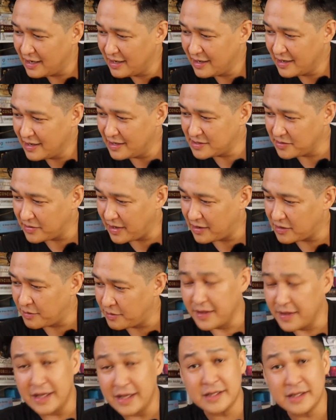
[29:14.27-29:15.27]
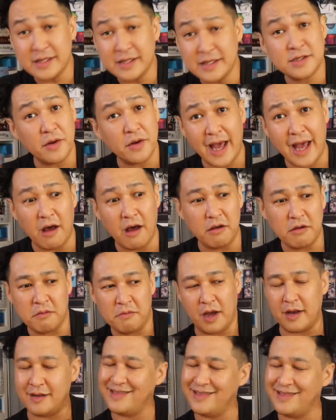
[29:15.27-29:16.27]
It's sold out at the moment. It's sold out,
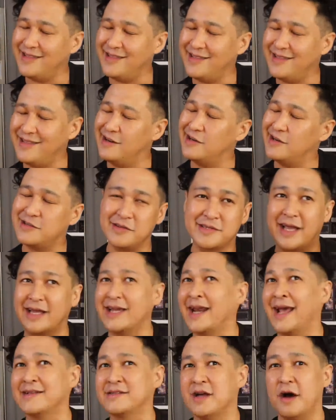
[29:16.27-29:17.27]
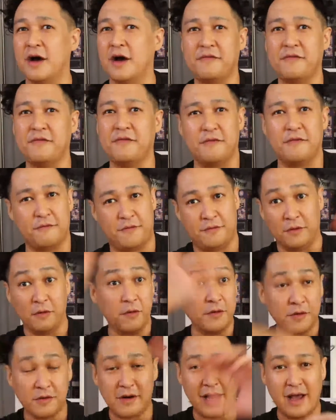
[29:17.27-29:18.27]
but there's still secondhand stuff
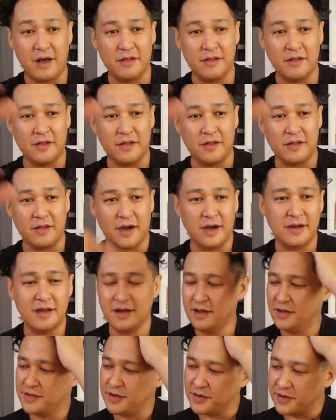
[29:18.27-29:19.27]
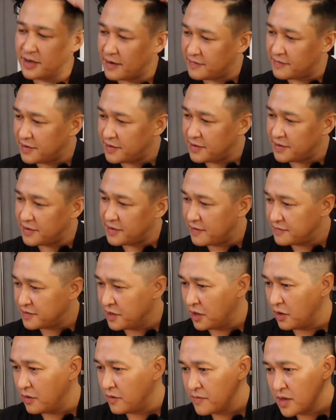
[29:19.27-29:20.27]
floating around there, so you never
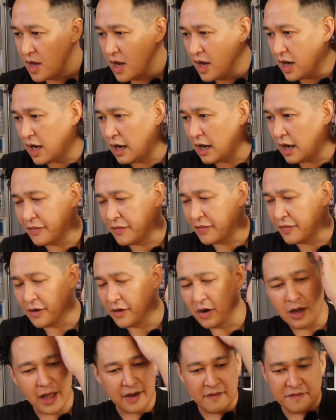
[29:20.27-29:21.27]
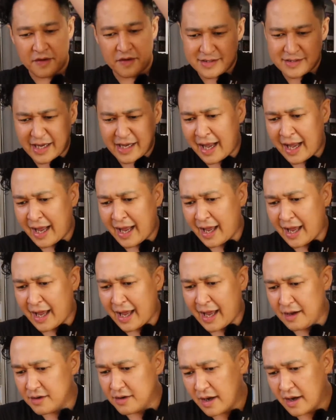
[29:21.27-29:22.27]
know. There are a lot of secondhand
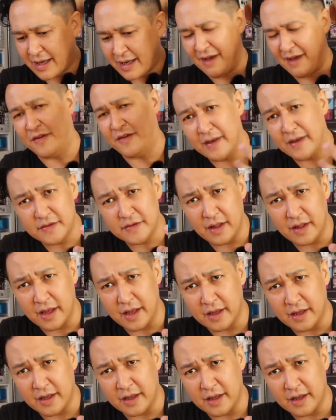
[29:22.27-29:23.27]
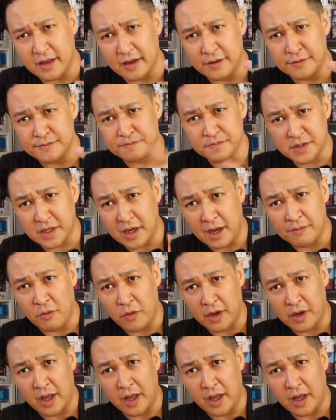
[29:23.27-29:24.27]
cafes, like secondhand
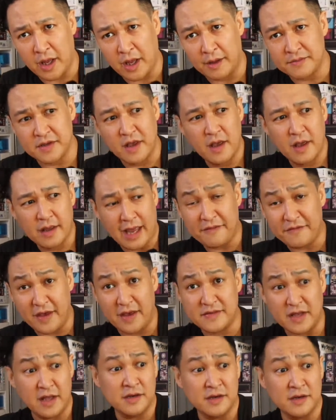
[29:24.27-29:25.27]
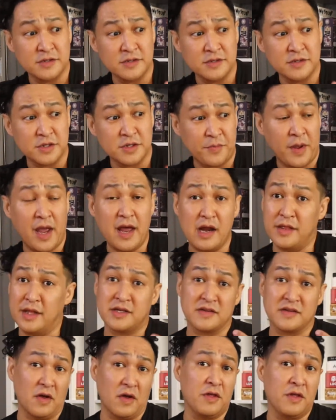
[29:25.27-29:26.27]
board games cafes in Japan, and they
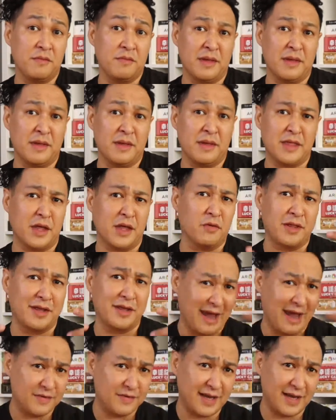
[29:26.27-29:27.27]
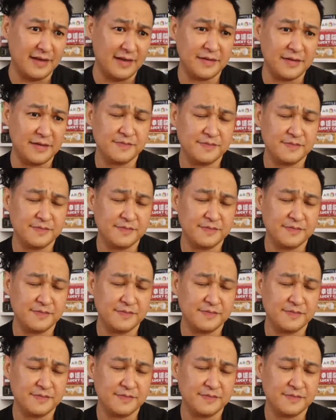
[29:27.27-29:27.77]
just sell them and they don't really advertise.